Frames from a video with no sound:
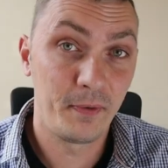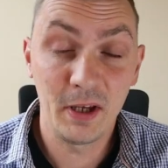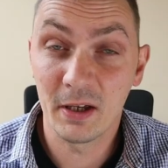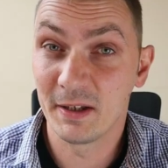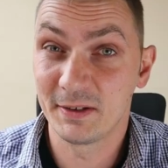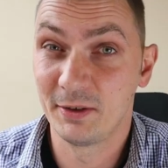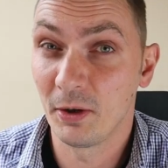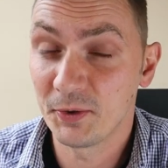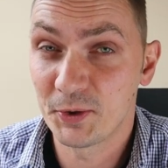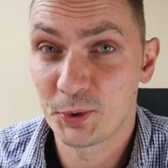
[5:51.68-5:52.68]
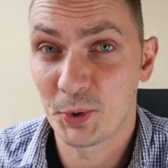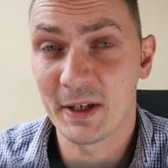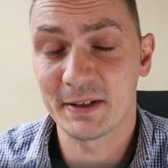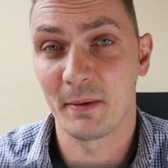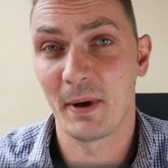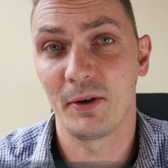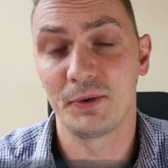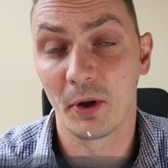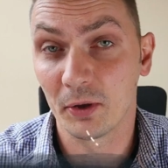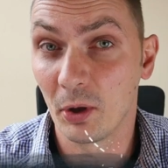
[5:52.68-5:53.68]
3 is don't stress
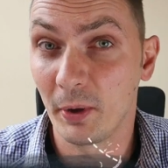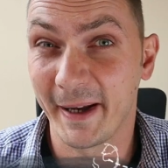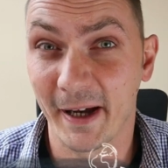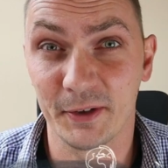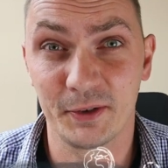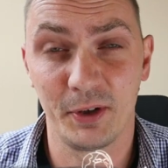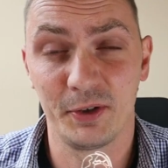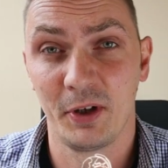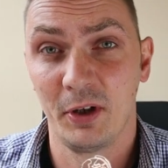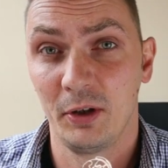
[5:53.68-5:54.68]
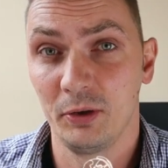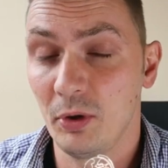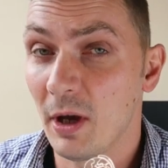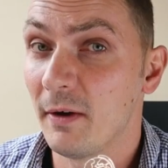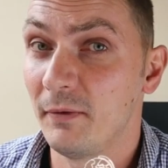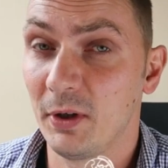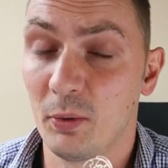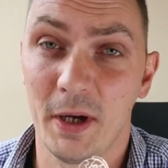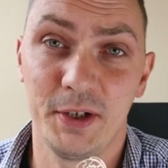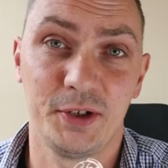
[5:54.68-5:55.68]
about not knowing answers to every
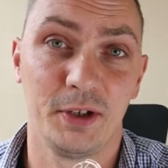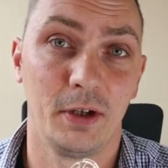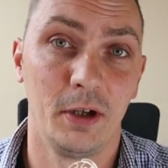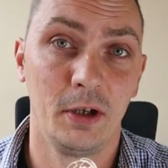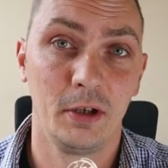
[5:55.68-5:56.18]
question.